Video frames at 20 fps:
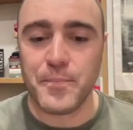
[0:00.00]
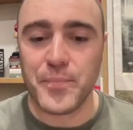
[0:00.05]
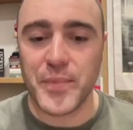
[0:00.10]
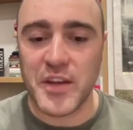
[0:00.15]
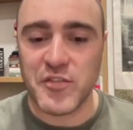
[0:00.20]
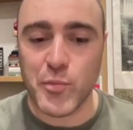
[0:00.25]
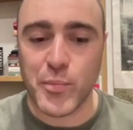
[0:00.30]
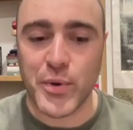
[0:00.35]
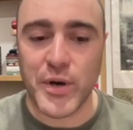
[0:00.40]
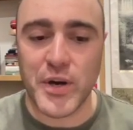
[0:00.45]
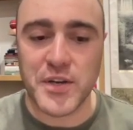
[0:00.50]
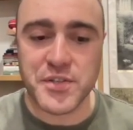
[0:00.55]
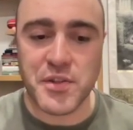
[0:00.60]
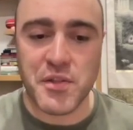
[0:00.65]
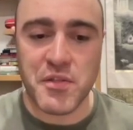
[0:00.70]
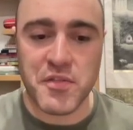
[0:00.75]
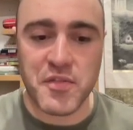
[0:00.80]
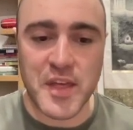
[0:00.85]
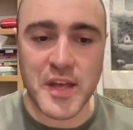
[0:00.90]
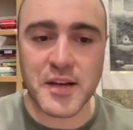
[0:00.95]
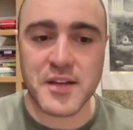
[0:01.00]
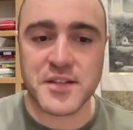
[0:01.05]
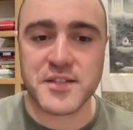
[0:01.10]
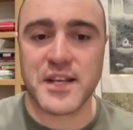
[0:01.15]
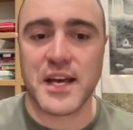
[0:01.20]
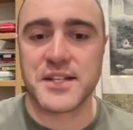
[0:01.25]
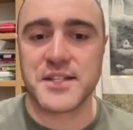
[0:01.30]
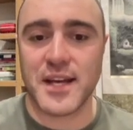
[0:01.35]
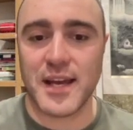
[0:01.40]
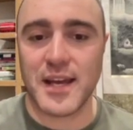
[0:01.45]
if a person thinks
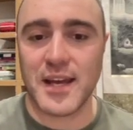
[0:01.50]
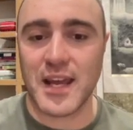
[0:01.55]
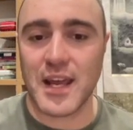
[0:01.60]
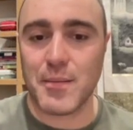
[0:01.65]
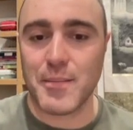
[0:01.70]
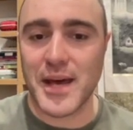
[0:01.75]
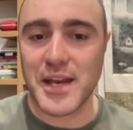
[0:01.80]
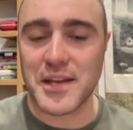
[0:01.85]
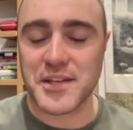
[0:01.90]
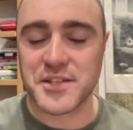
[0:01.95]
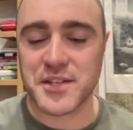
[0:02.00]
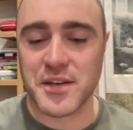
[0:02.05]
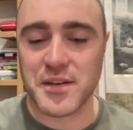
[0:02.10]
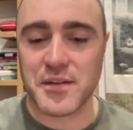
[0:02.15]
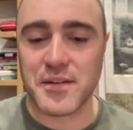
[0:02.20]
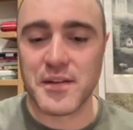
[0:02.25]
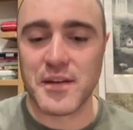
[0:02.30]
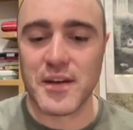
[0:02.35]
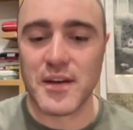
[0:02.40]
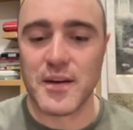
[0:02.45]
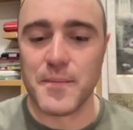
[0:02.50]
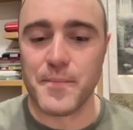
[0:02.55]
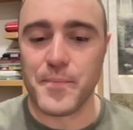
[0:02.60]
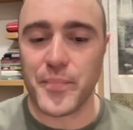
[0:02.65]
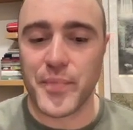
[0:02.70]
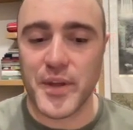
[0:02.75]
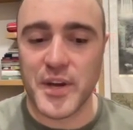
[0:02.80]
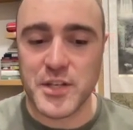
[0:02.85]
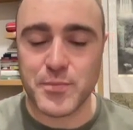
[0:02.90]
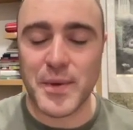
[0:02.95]
they're taking a medicine
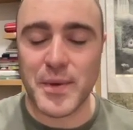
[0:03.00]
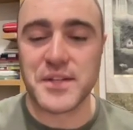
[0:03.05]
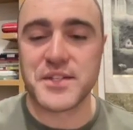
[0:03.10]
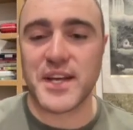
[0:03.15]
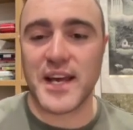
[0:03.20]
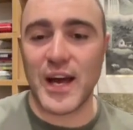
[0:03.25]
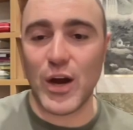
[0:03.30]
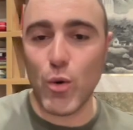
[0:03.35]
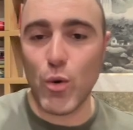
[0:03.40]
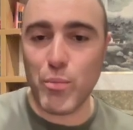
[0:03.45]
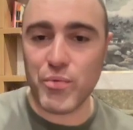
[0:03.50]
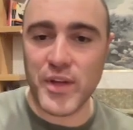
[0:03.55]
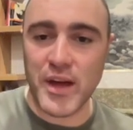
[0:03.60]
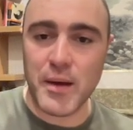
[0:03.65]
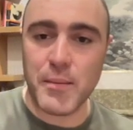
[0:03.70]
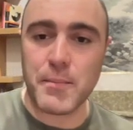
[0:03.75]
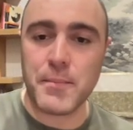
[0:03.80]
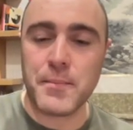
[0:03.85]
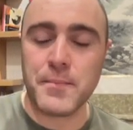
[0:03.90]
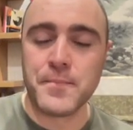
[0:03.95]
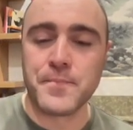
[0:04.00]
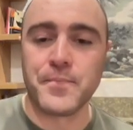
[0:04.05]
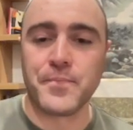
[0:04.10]
that is meant to help them,